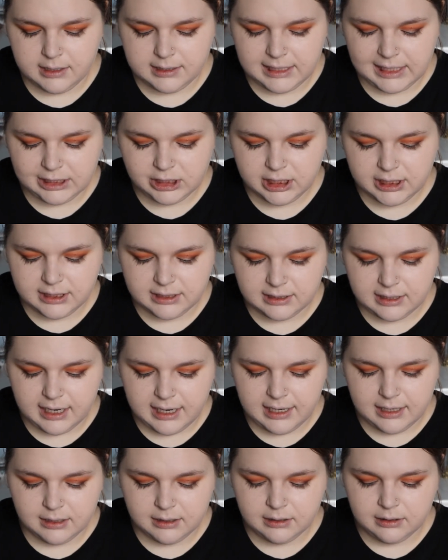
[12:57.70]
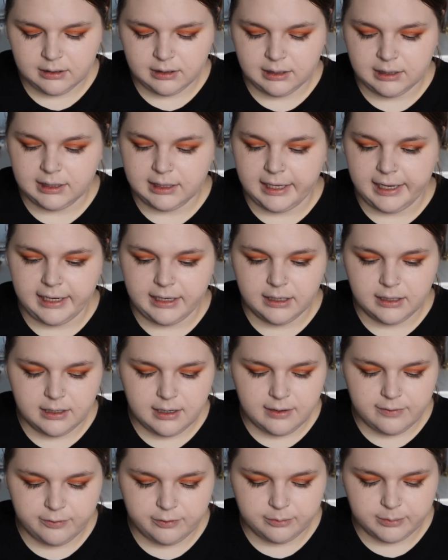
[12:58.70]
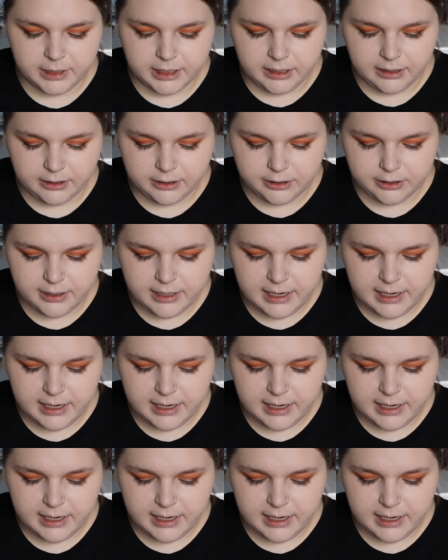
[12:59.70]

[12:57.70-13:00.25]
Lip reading: it's actually not light enough for my under